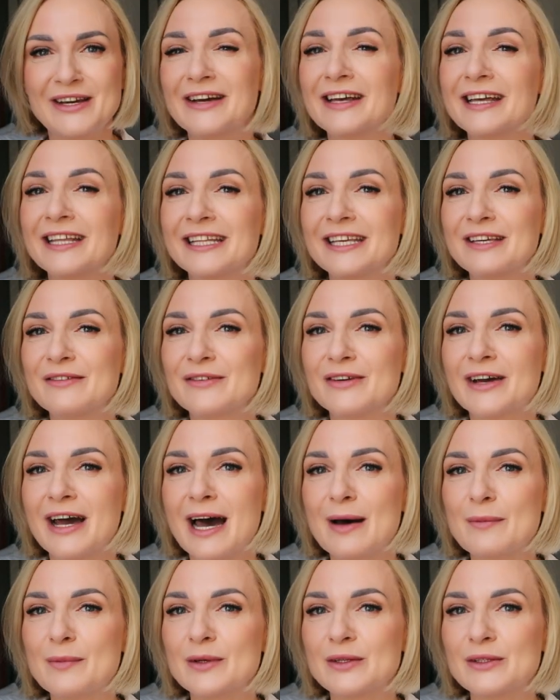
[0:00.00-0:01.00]
and if you
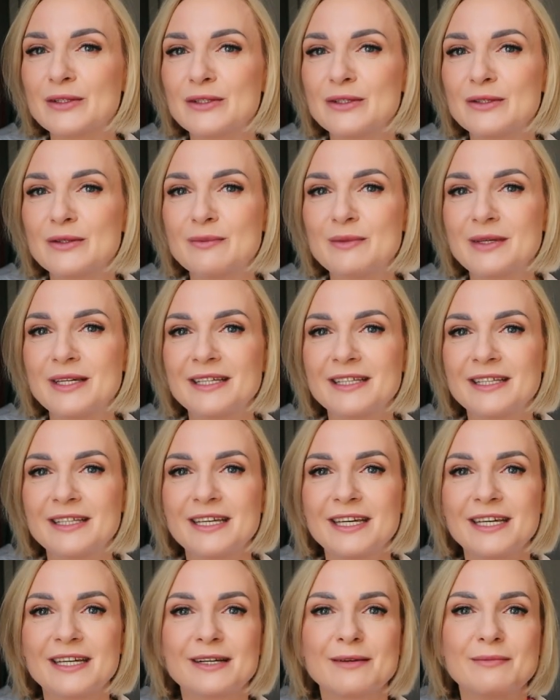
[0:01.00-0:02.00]
happen to be
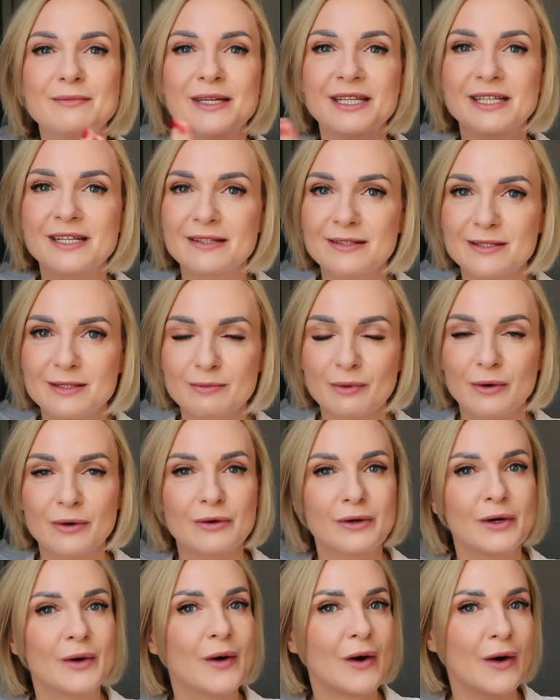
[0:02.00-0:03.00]
near
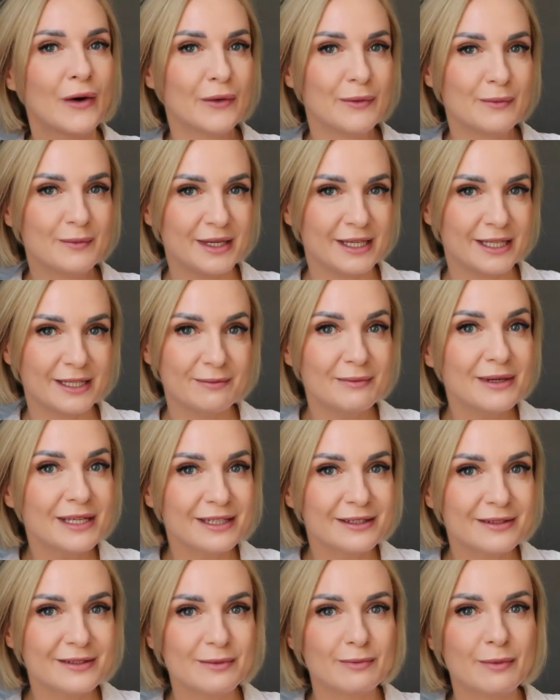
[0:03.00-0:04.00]
Middlesbrough or in
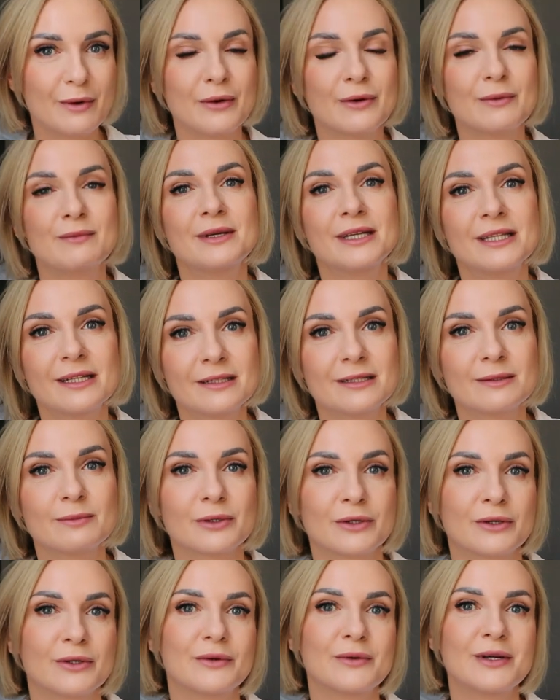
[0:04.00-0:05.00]
Middlesbrough,
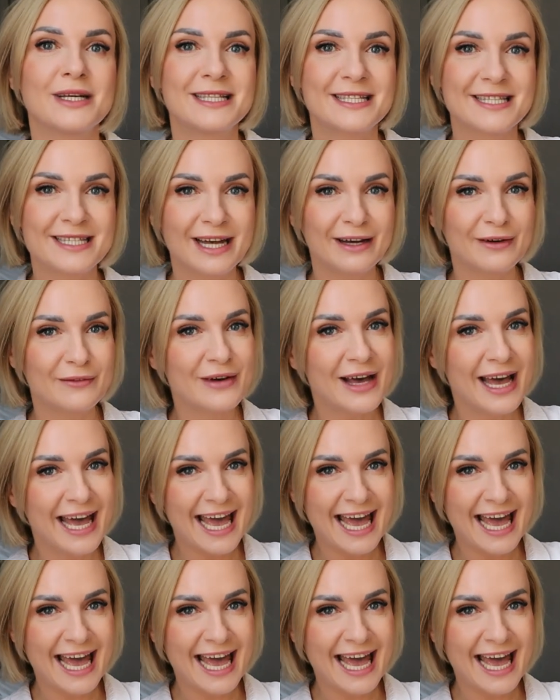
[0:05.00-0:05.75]
Middlesbrough itself,